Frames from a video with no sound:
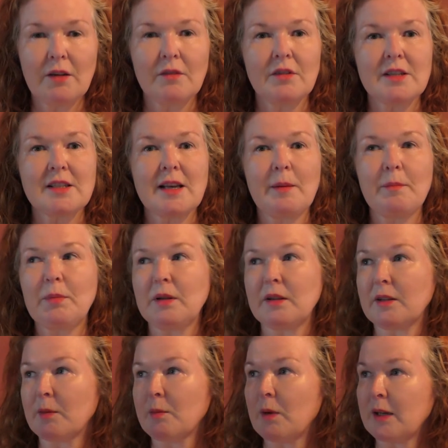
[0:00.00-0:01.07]
For example,
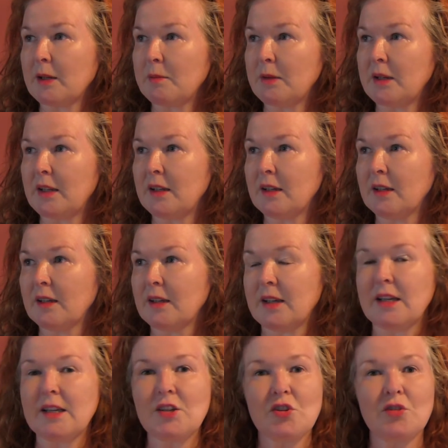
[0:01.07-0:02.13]
there might be
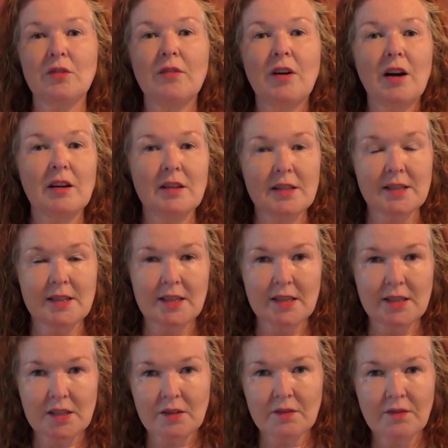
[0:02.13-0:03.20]
a history of heart
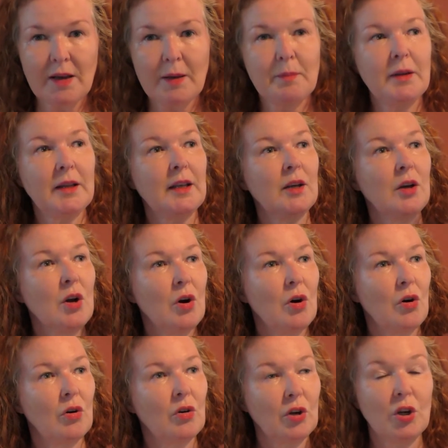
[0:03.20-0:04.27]
disease in the family,
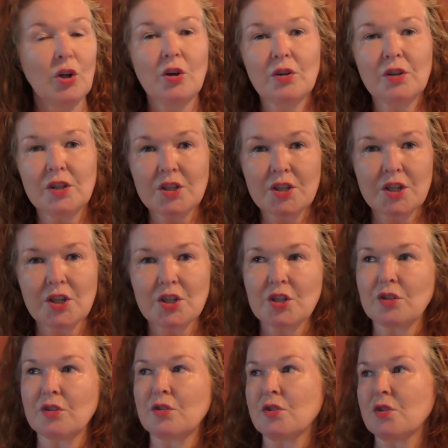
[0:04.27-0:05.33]
or lung
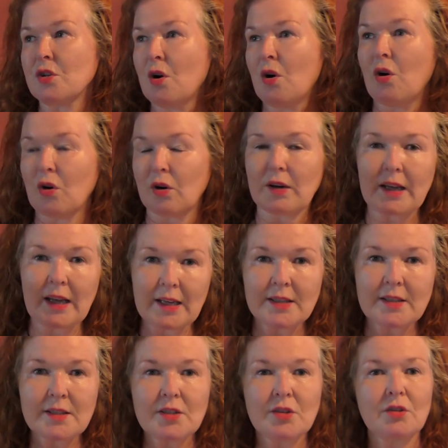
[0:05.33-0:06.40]
conditions, or
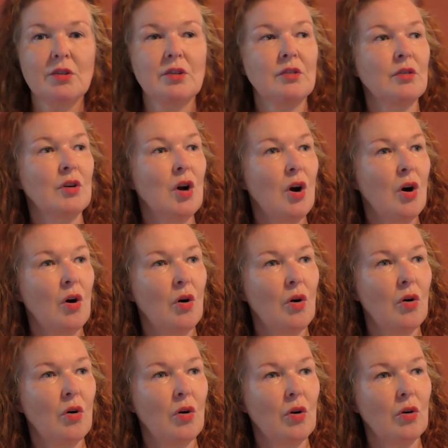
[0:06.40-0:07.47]
cancer,
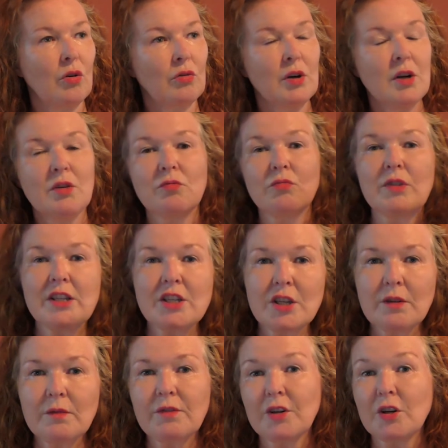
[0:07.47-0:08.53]
or
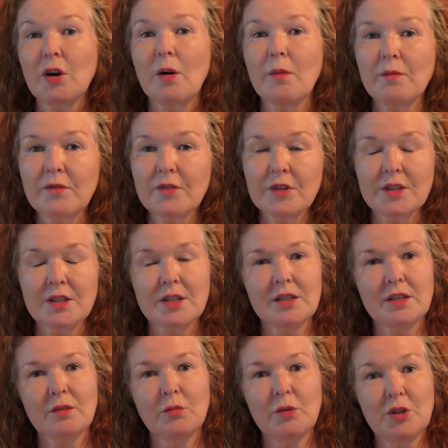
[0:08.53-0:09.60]
reaching for comfort,
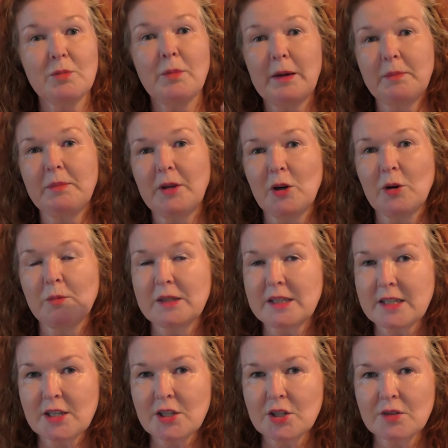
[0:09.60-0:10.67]
which might become
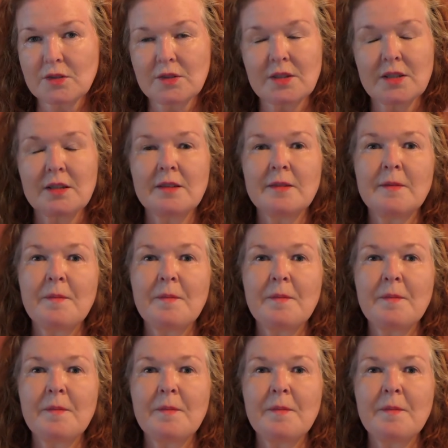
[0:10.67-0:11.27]
addictions.